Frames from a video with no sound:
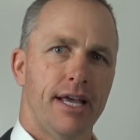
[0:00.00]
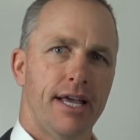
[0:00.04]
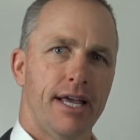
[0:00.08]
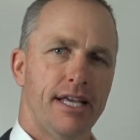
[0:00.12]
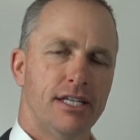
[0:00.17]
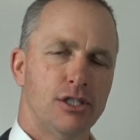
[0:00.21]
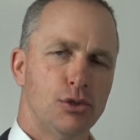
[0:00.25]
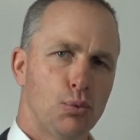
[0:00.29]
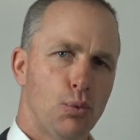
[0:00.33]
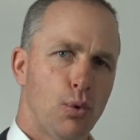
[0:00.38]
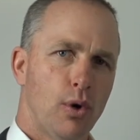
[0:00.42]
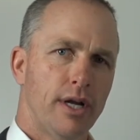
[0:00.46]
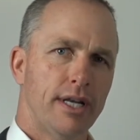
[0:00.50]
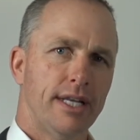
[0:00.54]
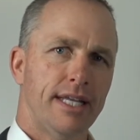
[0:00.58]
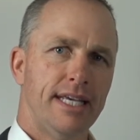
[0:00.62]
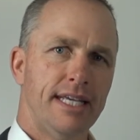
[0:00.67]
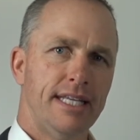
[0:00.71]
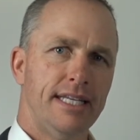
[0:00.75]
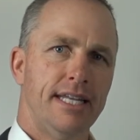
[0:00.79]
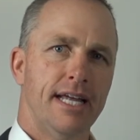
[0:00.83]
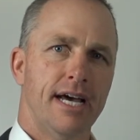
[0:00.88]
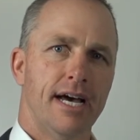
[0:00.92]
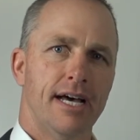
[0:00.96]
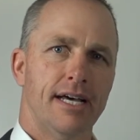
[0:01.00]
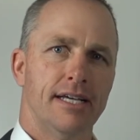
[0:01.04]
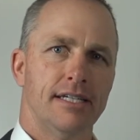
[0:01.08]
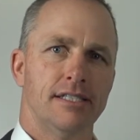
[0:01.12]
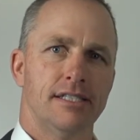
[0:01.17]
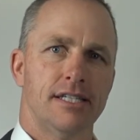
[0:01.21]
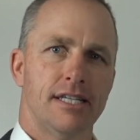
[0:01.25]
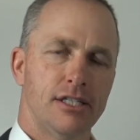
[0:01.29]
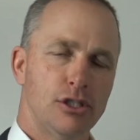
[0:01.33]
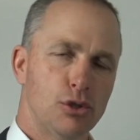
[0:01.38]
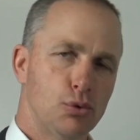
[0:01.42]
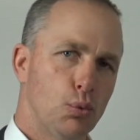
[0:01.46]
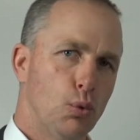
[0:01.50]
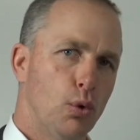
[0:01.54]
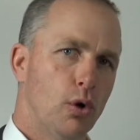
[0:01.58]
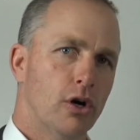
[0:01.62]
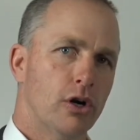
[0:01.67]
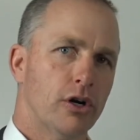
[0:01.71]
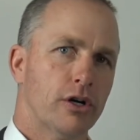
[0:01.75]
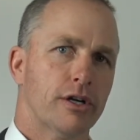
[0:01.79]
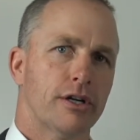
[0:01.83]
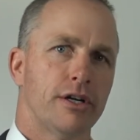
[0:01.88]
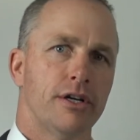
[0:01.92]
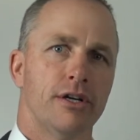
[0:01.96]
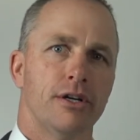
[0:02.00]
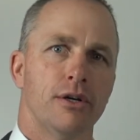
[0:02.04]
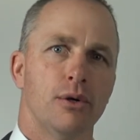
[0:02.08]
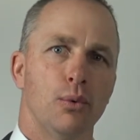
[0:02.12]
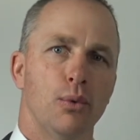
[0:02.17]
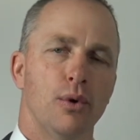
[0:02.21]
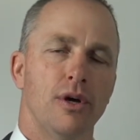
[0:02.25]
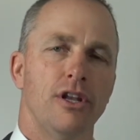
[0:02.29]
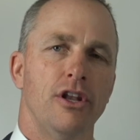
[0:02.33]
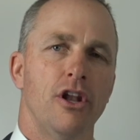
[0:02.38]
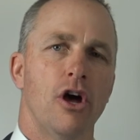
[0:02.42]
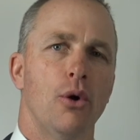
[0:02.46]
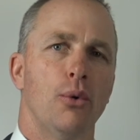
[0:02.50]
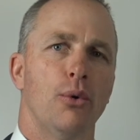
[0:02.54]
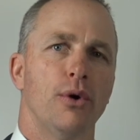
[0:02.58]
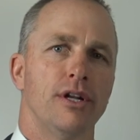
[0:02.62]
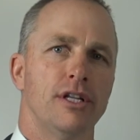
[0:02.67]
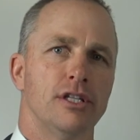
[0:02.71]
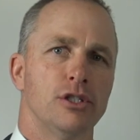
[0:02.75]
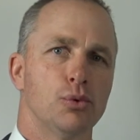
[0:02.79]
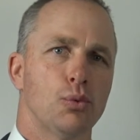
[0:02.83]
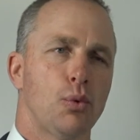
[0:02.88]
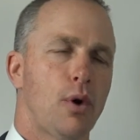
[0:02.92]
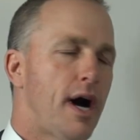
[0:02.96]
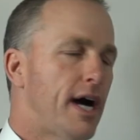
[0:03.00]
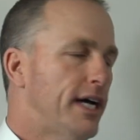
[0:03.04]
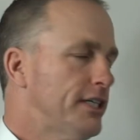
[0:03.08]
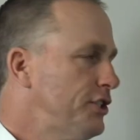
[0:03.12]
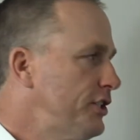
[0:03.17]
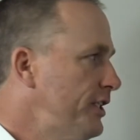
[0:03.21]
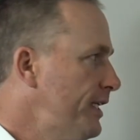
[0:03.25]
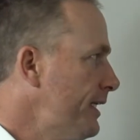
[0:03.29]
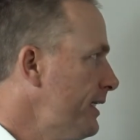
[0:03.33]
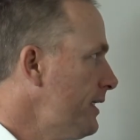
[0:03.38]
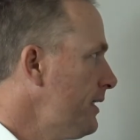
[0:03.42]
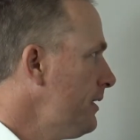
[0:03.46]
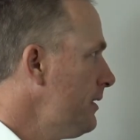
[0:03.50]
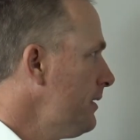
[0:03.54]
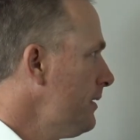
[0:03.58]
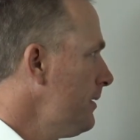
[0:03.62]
is what he does, his work, when no one is watching."